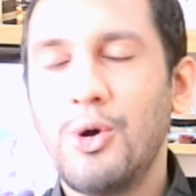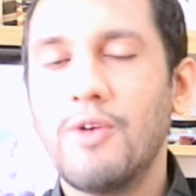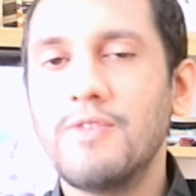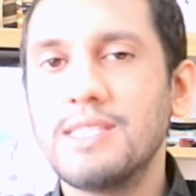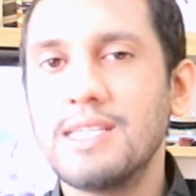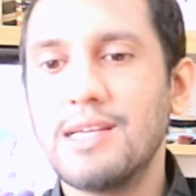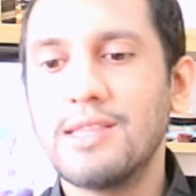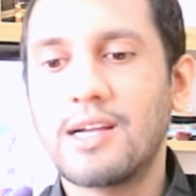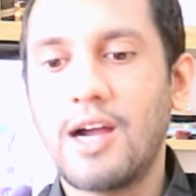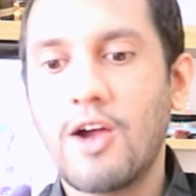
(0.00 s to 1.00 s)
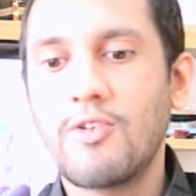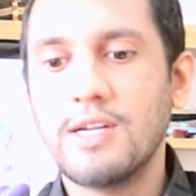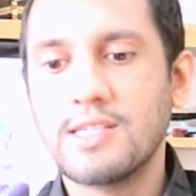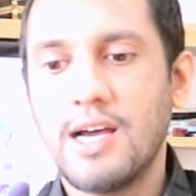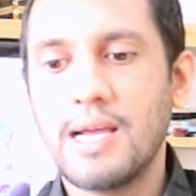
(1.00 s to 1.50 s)
obviously in the
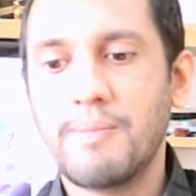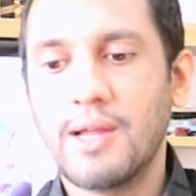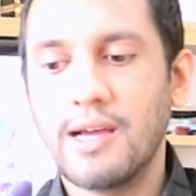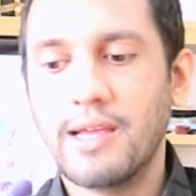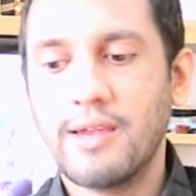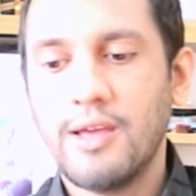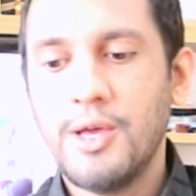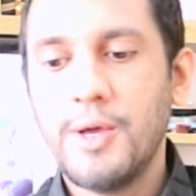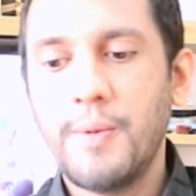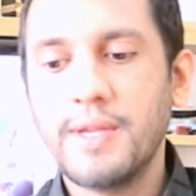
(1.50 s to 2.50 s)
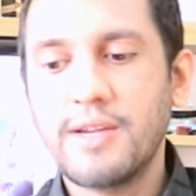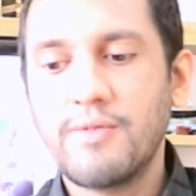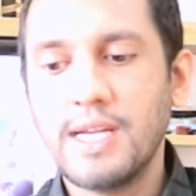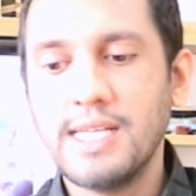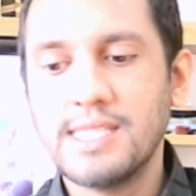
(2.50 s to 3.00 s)
current timeline, we
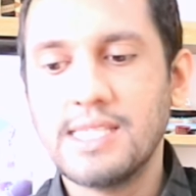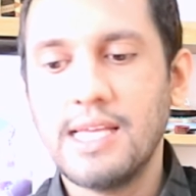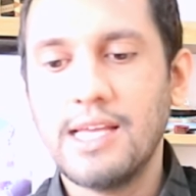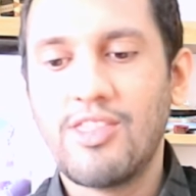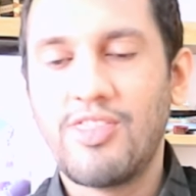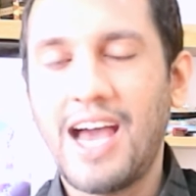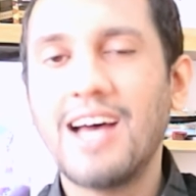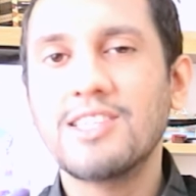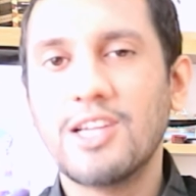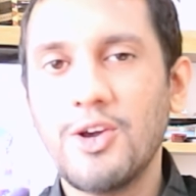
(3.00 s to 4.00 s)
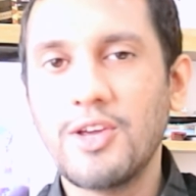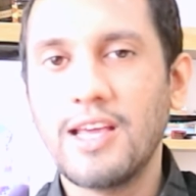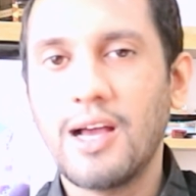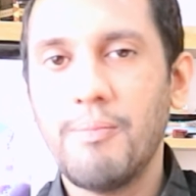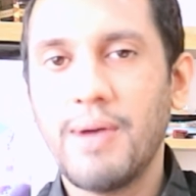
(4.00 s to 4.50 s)
didn't really see that
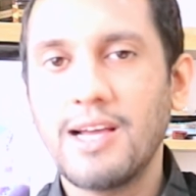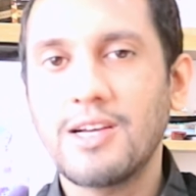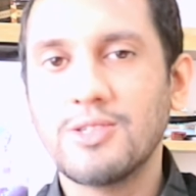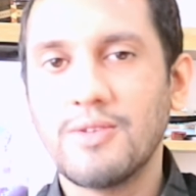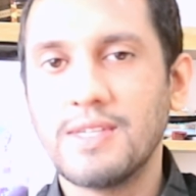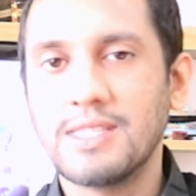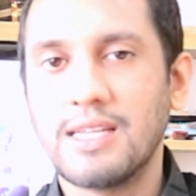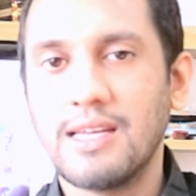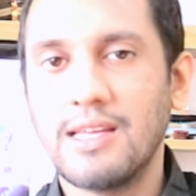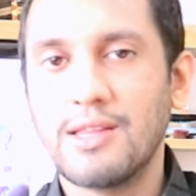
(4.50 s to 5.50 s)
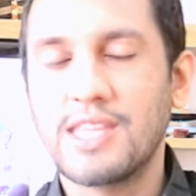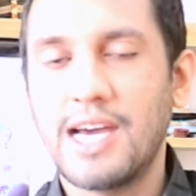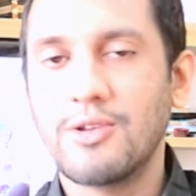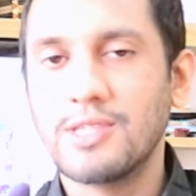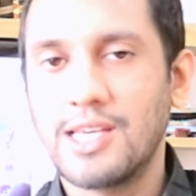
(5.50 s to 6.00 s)
Loki come back, because obviously
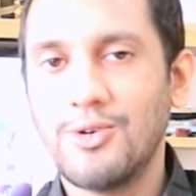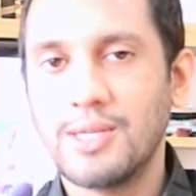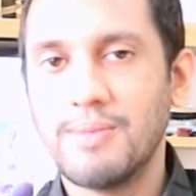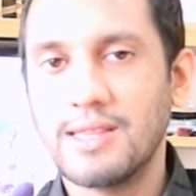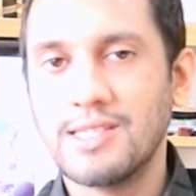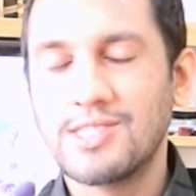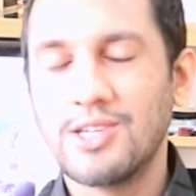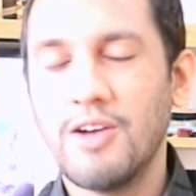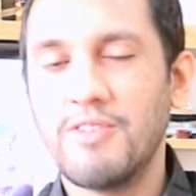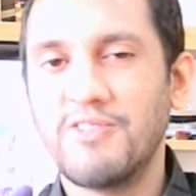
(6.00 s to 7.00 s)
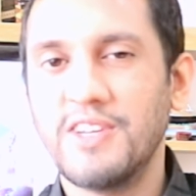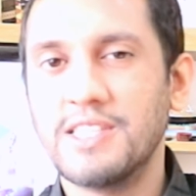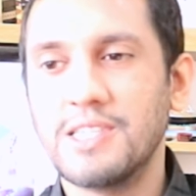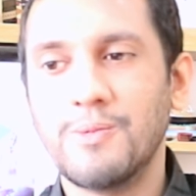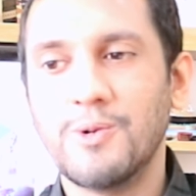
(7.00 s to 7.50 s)
Thanos killed him at the start of
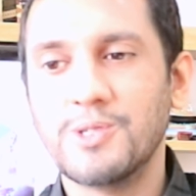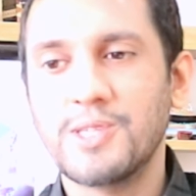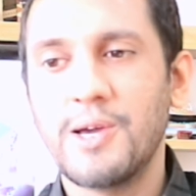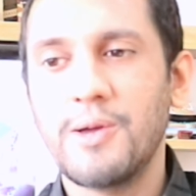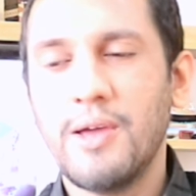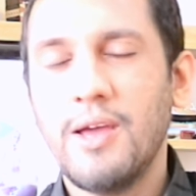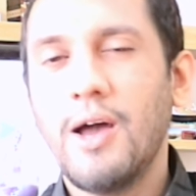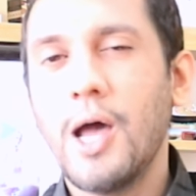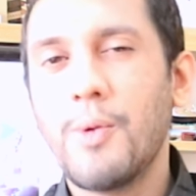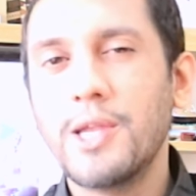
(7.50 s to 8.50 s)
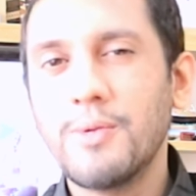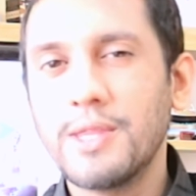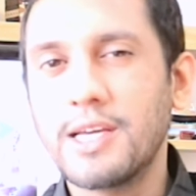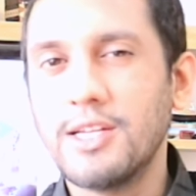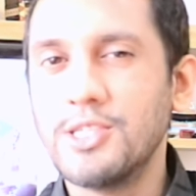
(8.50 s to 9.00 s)
Infinity War. So I wonder
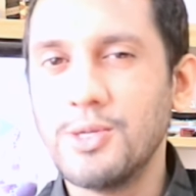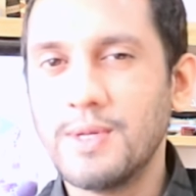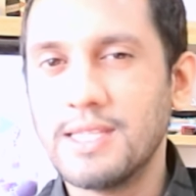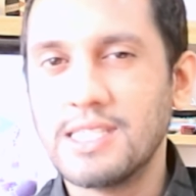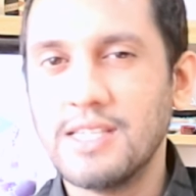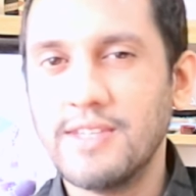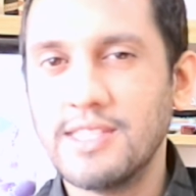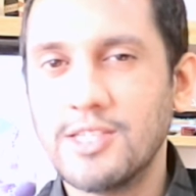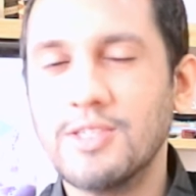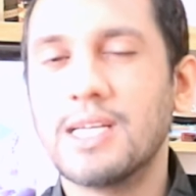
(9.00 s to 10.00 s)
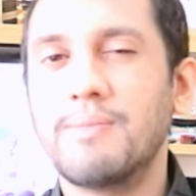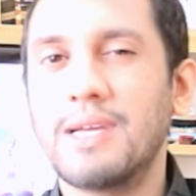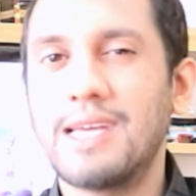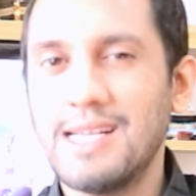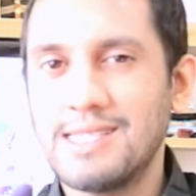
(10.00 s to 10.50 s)
what they're going to do with the T V series.
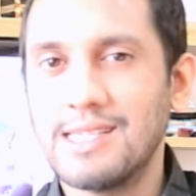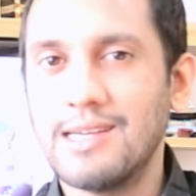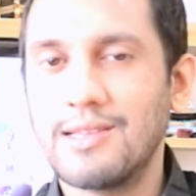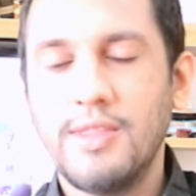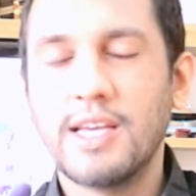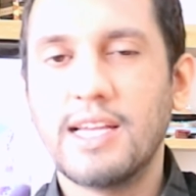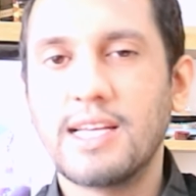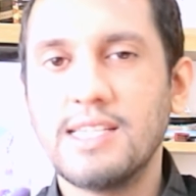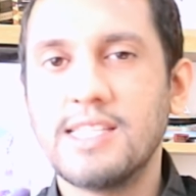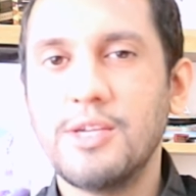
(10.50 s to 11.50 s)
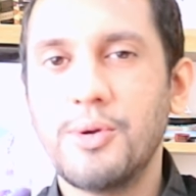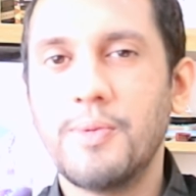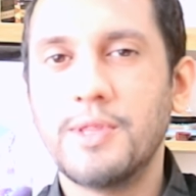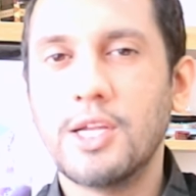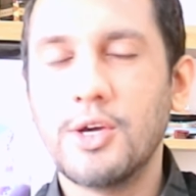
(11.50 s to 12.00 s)
I'm guessing they're going to continue
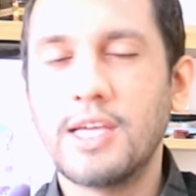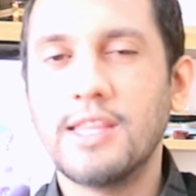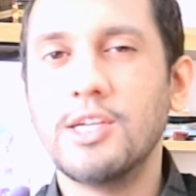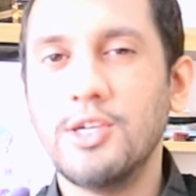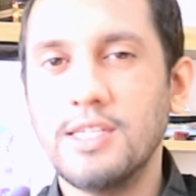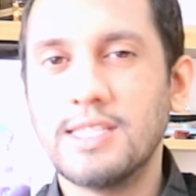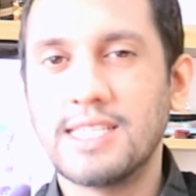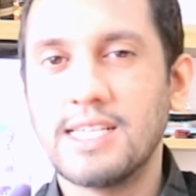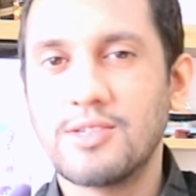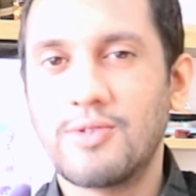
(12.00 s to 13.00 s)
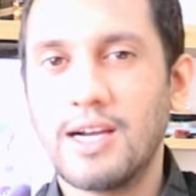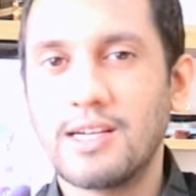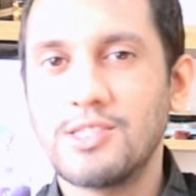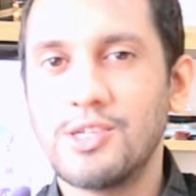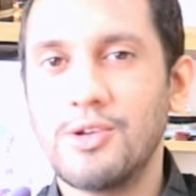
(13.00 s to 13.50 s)
it with the Loki that used the
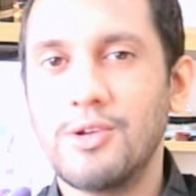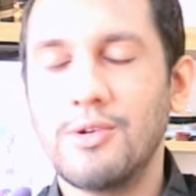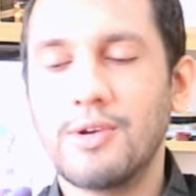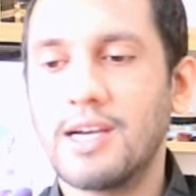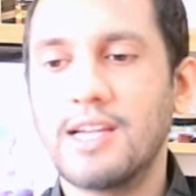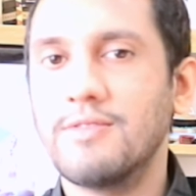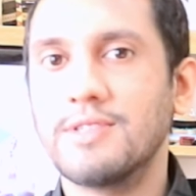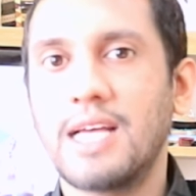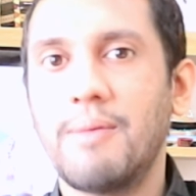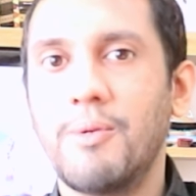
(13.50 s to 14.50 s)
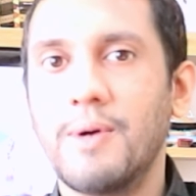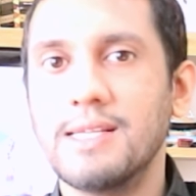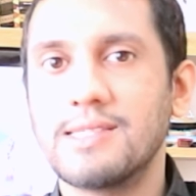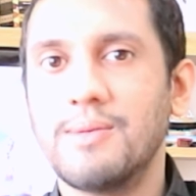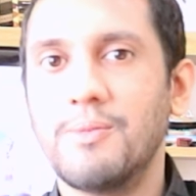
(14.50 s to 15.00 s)
Tesseract to kind of zap
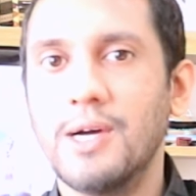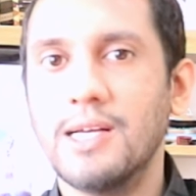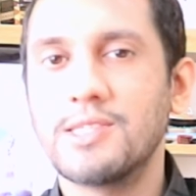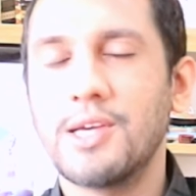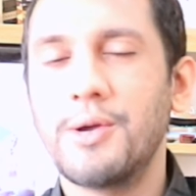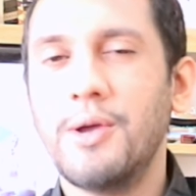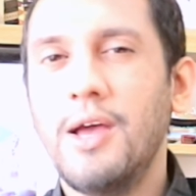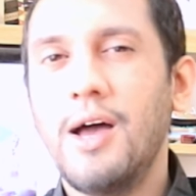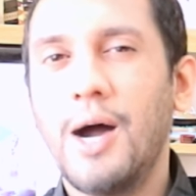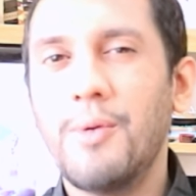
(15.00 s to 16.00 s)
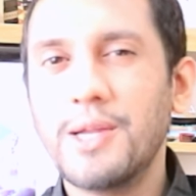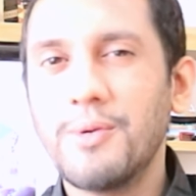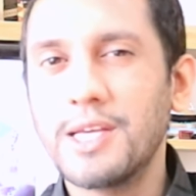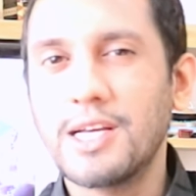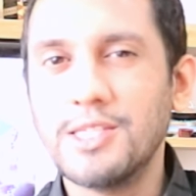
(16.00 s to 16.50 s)
away somewhere. So I wonder
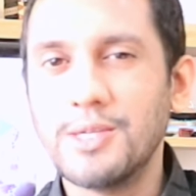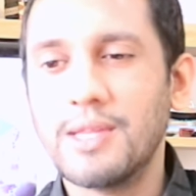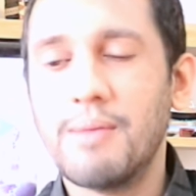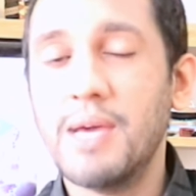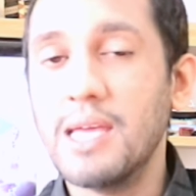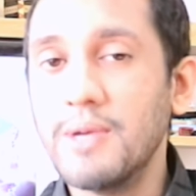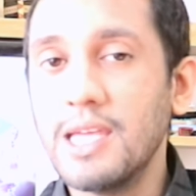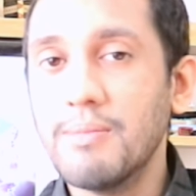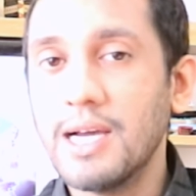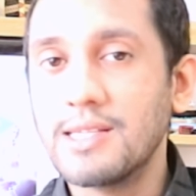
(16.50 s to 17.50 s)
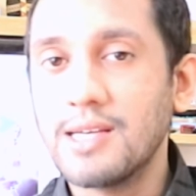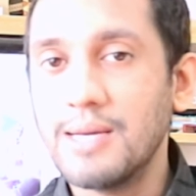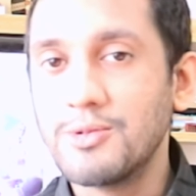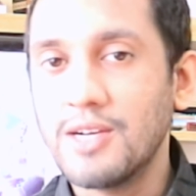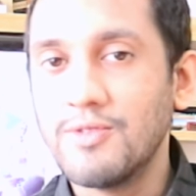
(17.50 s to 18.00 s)
what they're going to do with it. Maybe he might
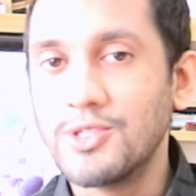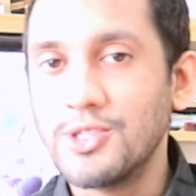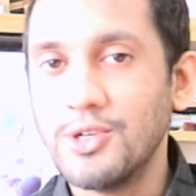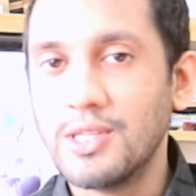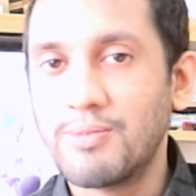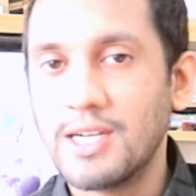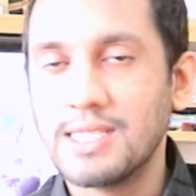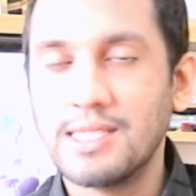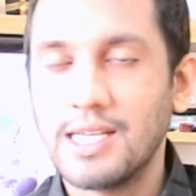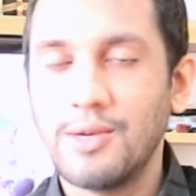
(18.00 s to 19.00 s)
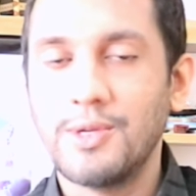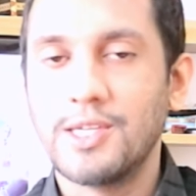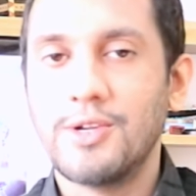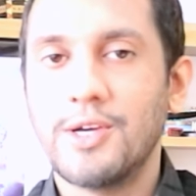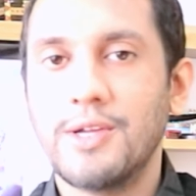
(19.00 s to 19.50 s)
time travel to the present day, we
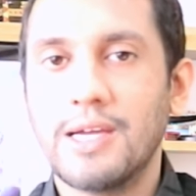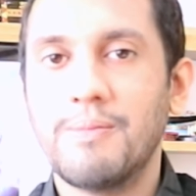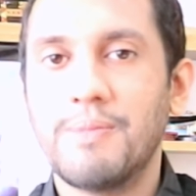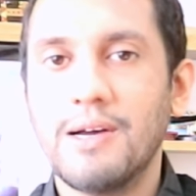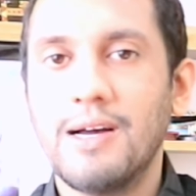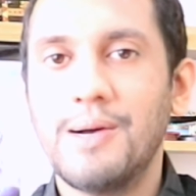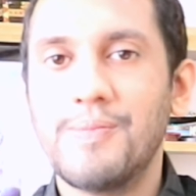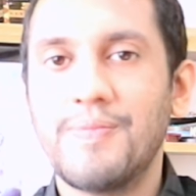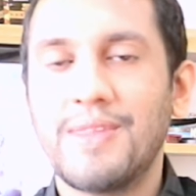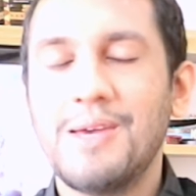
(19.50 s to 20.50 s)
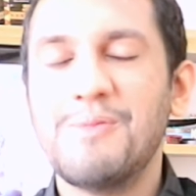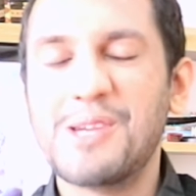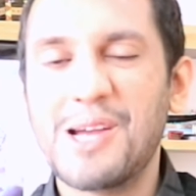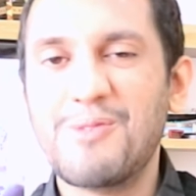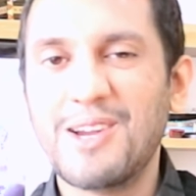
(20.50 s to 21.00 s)
don't know yet, but um,
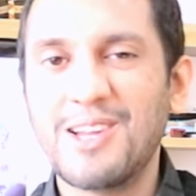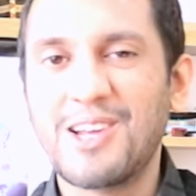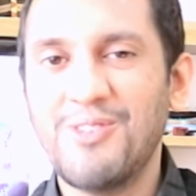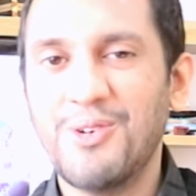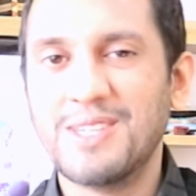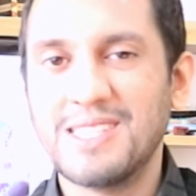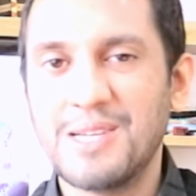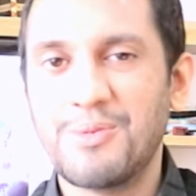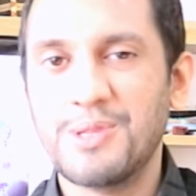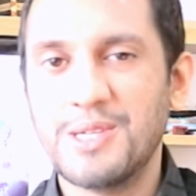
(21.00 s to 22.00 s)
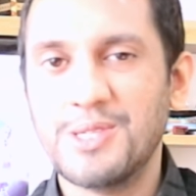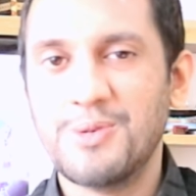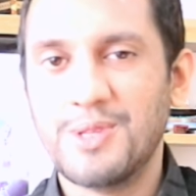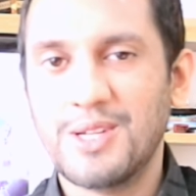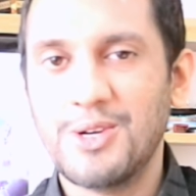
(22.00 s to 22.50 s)
but yeah, I'm really looking forward to seeing what they do with